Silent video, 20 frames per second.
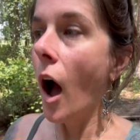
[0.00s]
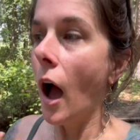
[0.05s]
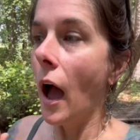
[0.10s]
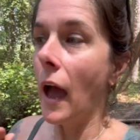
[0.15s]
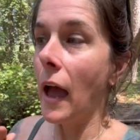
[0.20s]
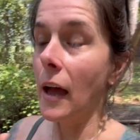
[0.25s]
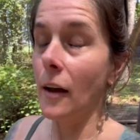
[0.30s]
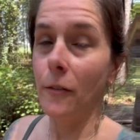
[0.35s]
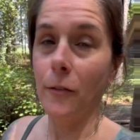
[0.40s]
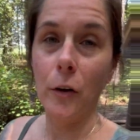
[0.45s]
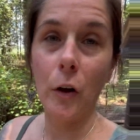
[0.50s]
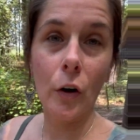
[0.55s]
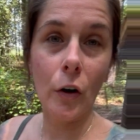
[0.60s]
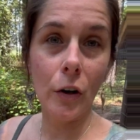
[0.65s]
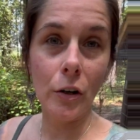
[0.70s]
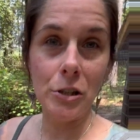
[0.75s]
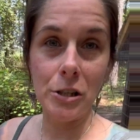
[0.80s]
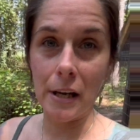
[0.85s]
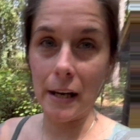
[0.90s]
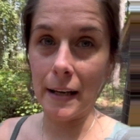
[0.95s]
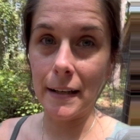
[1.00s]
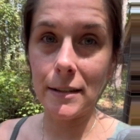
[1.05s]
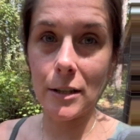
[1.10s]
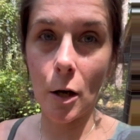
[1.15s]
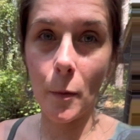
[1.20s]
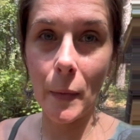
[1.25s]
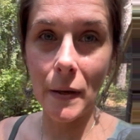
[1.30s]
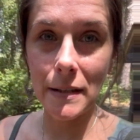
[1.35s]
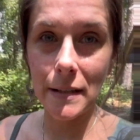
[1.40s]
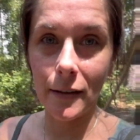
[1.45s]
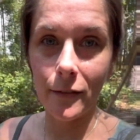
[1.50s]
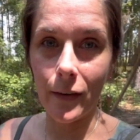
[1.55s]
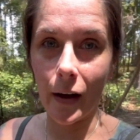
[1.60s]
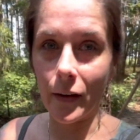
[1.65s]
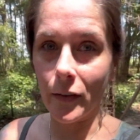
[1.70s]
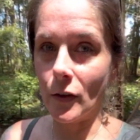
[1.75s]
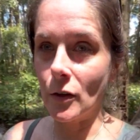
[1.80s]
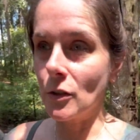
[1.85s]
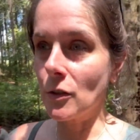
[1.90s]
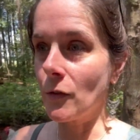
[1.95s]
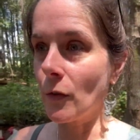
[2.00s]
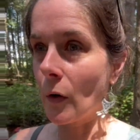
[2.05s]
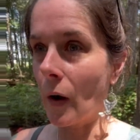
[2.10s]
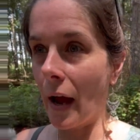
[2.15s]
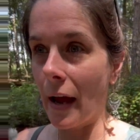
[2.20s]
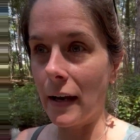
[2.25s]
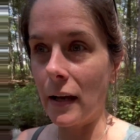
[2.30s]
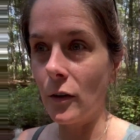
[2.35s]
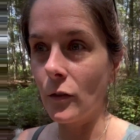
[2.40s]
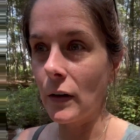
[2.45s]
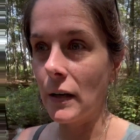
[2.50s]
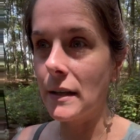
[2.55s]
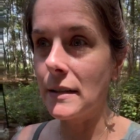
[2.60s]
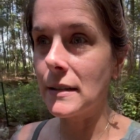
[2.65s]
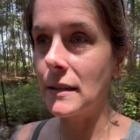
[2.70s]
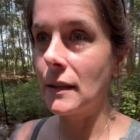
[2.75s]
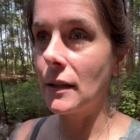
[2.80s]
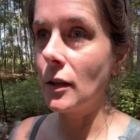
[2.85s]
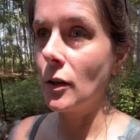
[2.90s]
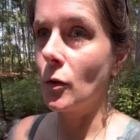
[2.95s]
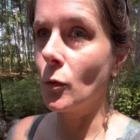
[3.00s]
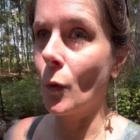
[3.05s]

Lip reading: if your chickens are missing feathers for any reason,